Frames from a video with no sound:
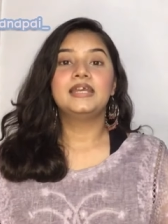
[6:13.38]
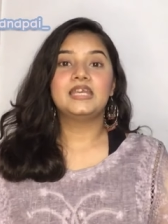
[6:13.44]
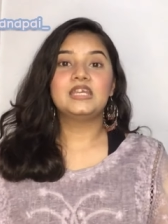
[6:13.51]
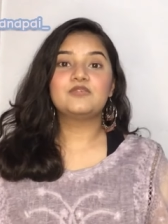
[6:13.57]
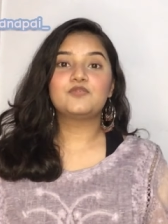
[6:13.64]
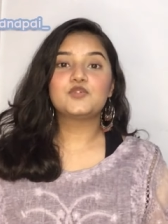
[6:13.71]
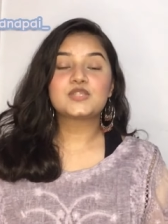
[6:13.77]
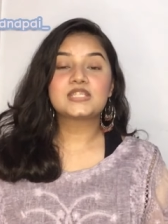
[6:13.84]

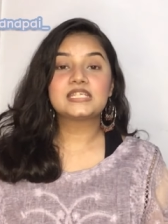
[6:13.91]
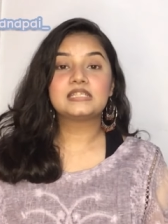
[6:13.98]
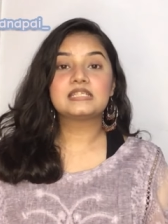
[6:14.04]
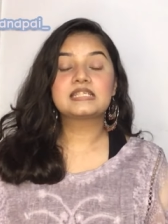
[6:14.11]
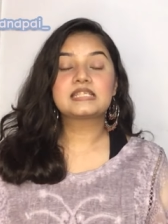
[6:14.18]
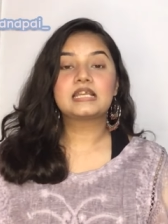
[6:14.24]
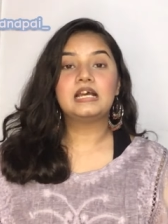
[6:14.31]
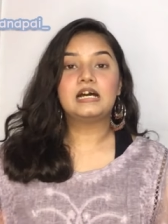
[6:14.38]
if you see
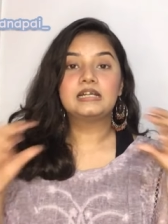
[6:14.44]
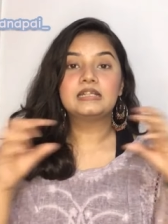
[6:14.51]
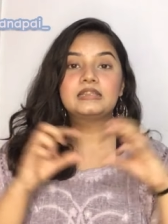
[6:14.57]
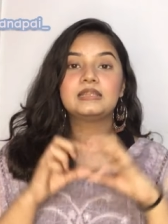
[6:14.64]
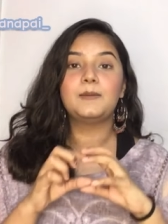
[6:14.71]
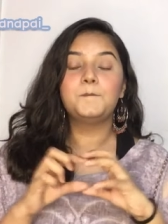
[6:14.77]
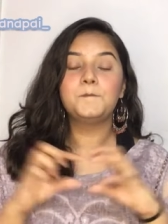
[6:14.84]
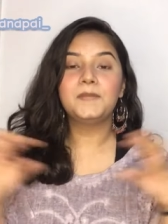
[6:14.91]
this card
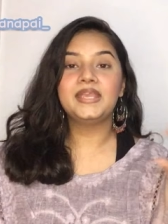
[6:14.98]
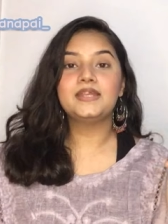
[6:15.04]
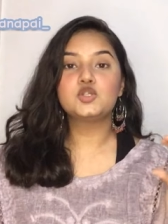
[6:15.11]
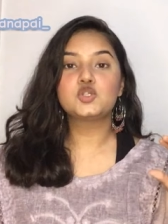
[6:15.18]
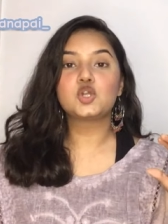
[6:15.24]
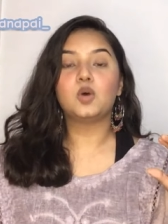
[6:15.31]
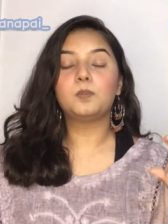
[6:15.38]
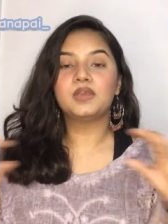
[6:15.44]
the main
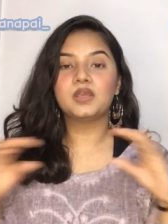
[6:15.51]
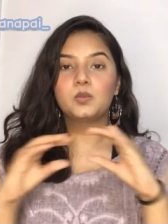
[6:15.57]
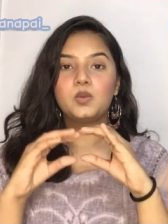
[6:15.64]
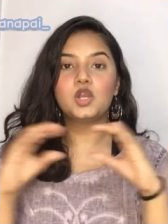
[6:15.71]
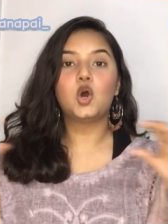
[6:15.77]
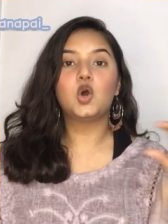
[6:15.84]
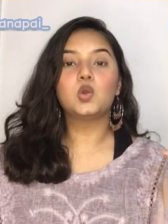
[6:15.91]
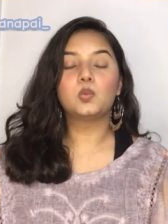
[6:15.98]
topic will
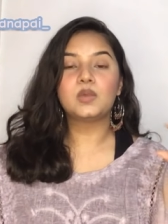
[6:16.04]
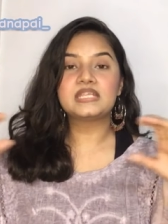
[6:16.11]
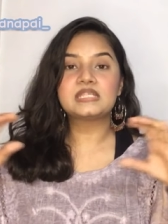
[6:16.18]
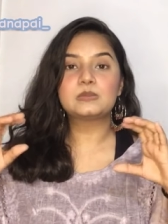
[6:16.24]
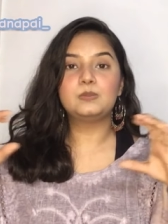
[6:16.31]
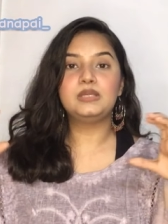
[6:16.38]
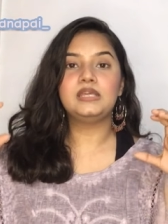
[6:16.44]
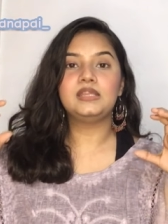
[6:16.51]
always
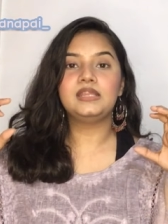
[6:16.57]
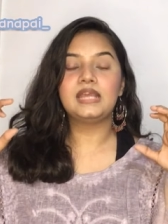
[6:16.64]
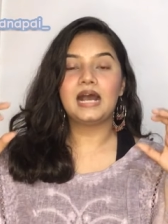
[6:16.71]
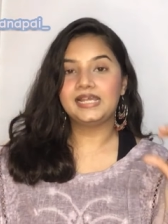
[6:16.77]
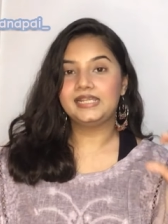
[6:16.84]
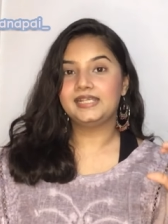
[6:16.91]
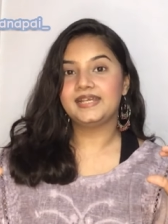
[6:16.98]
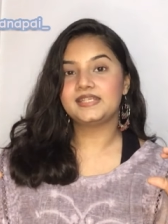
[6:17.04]
be the
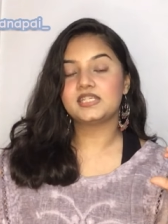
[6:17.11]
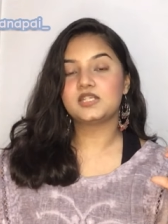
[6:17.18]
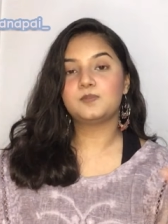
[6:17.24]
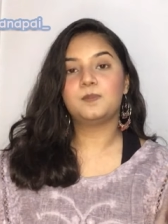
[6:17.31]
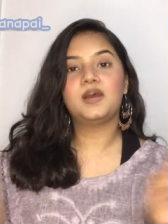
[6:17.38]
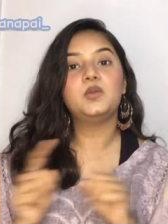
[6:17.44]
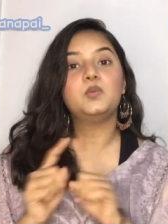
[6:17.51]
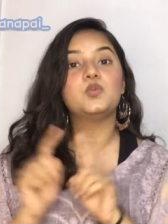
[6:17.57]
highlighted
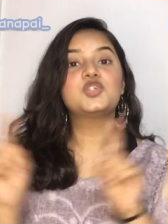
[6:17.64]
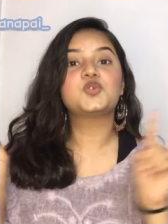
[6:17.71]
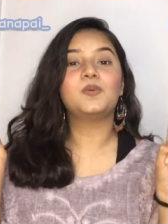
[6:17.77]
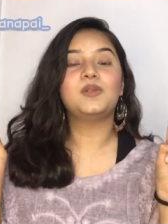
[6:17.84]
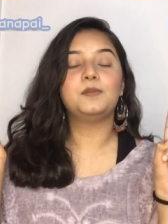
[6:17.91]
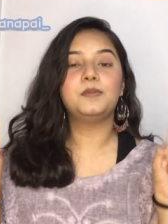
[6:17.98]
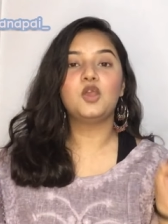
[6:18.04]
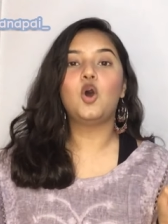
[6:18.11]
part which
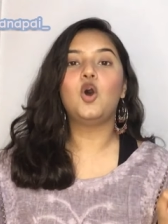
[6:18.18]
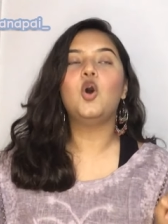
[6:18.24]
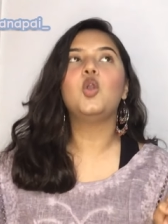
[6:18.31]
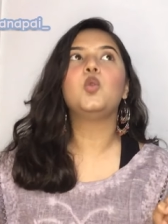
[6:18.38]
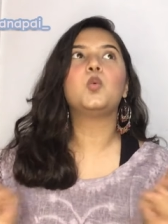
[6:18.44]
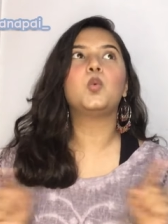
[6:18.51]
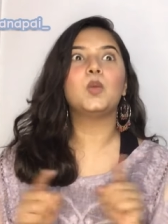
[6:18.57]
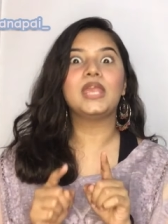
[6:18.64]
will be
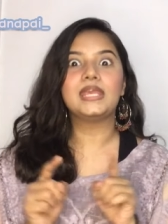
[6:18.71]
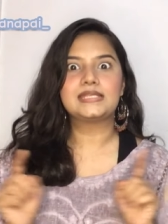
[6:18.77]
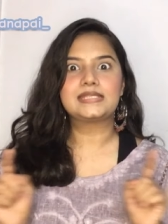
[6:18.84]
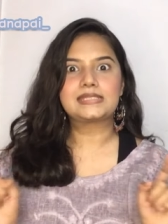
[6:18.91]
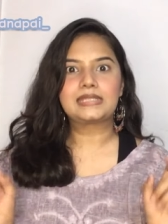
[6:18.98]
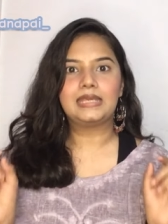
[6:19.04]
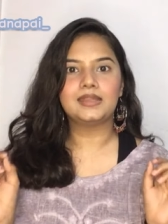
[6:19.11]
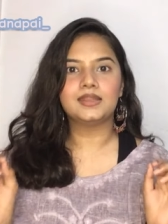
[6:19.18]
always
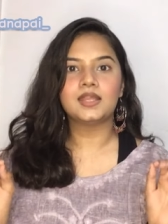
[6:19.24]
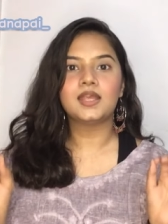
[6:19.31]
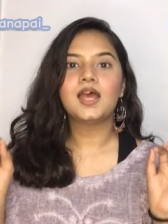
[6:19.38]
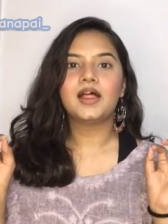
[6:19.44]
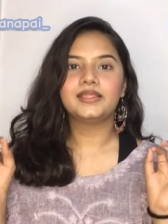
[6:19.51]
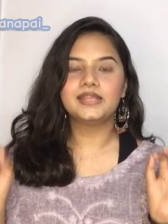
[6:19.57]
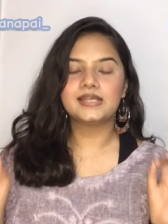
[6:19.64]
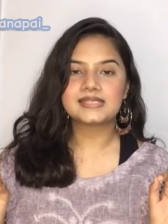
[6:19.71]
in
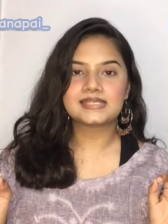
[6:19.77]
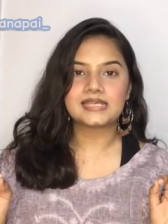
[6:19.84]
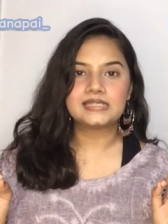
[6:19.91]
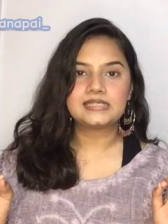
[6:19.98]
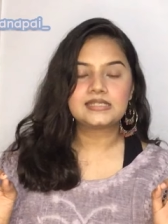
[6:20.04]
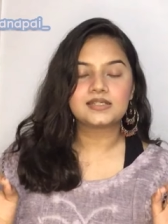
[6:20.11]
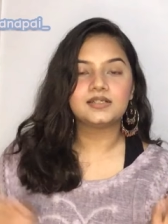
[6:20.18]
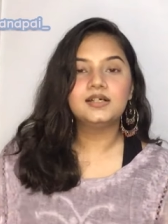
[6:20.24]
the
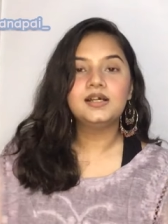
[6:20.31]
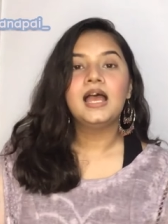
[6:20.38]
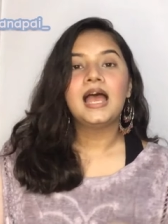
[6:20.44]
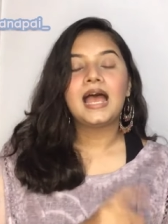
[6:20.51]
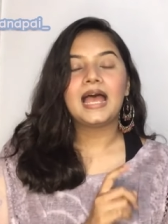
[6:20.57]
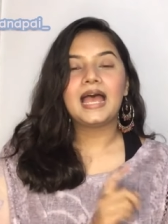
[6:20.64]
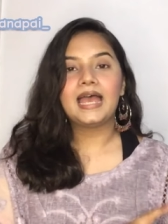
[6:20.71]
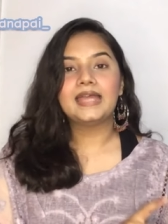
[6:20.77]
center
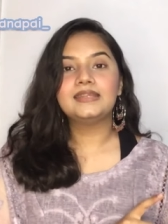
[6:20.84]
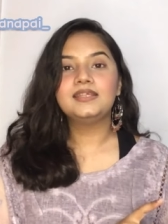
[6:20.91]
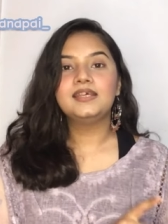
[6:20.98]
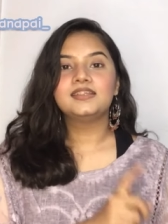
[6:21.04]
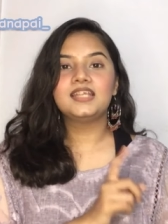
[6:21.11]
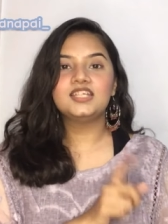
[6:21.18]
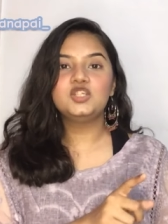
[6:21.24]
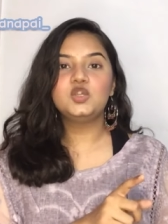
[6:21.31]
and
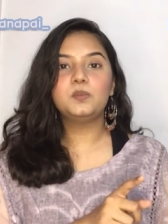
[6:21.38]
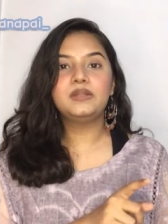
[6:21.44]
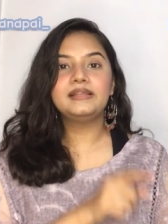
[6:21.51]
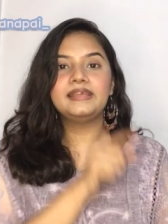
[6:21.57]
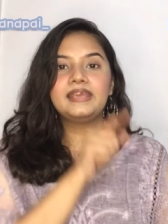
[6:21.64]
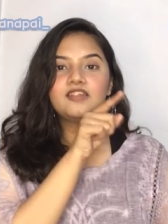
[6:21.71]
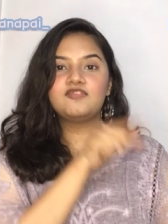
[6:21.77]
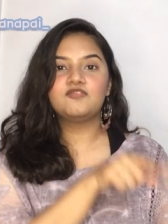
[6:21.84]
then you will
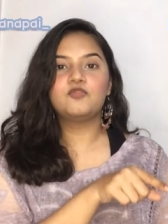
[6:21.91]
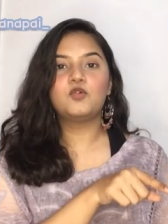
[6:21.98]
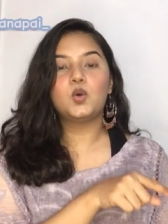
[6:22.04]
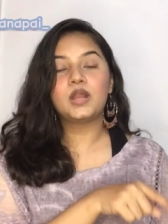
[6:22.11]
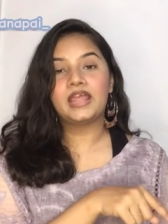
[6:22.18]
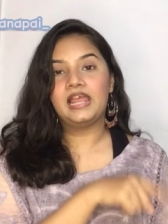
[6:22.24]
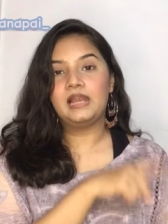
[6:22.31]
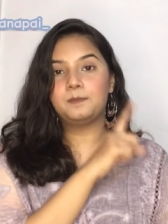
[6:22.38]
get four
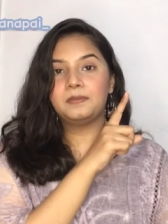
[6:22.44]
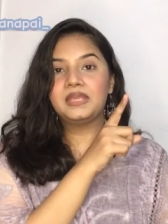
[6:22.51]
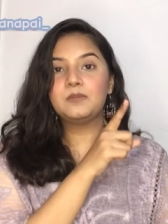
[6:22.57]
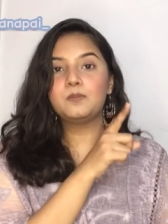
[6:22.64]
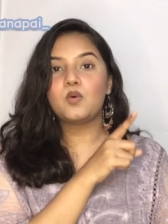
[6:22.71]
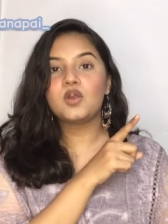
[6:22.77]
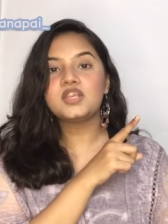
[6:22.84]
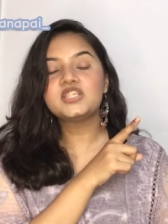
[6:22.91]
helping
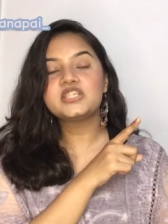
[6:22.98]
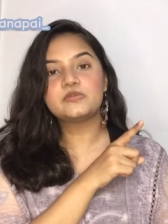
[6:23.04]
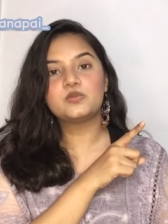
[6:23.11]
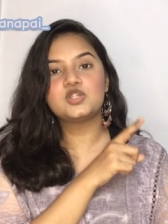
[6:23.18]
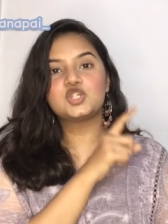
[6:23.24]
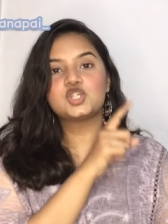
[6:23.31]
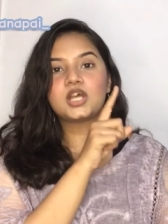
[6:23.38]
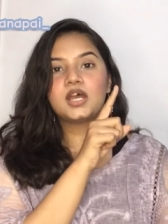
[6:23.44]
points
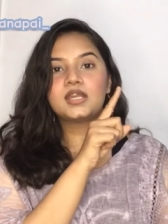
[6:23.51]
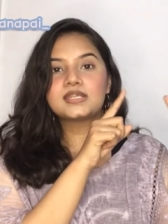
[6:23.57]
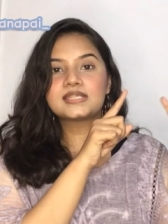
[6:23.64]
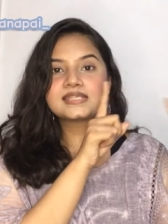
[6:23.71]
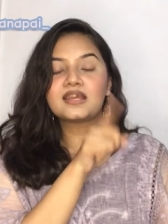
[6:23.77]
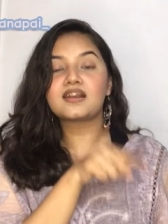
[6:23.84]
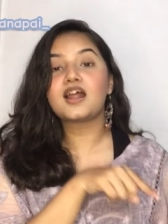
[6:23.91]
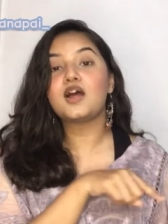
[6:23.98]
which are
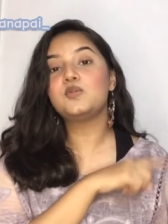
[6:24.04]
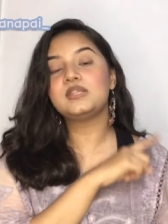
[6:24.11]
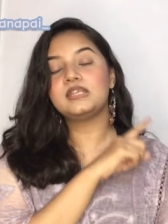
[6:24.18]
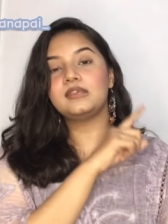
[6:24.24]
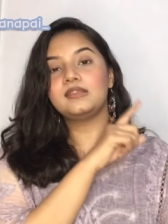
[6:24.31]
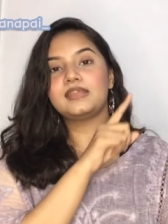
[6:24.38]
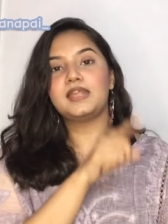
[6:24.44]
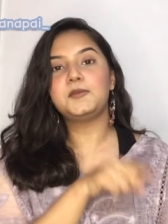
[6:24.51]

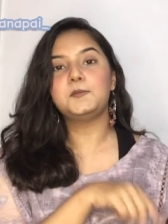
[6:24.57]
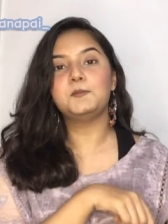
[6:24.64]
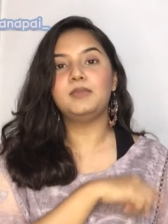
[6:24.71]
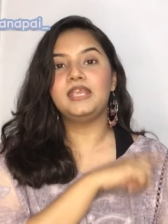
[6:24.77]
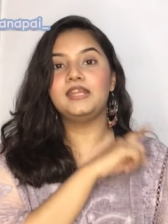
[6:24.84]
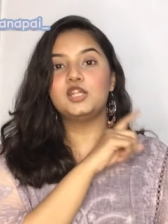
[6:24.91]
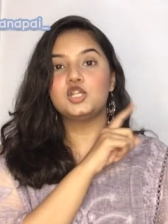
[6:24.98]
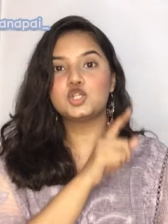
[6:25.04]
surrounding that
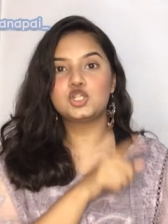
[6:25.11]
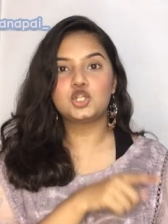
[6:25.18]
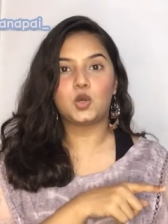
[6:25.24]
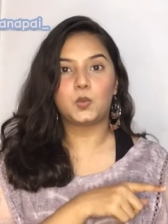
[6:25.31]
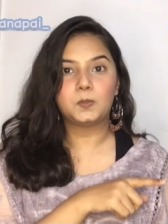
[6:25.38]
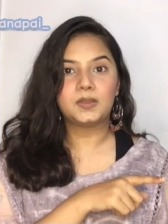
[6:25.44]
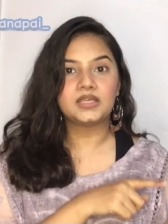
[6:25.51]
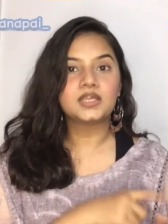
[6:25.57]
main
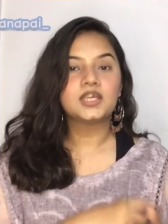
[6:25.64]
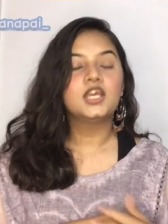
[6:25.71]
topic